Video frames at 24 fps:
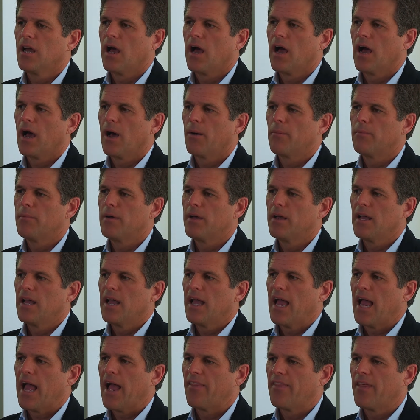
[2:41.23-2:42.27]

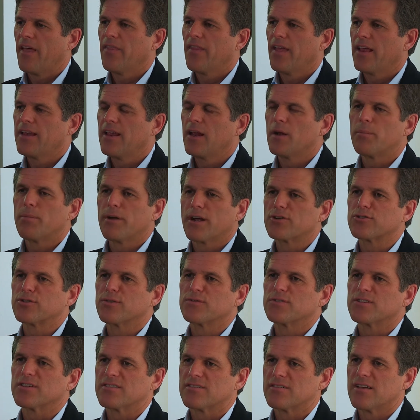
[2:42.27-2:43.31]
And then they need a picture
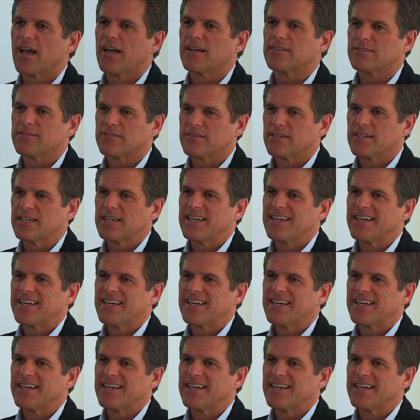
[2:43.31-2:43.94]
of success.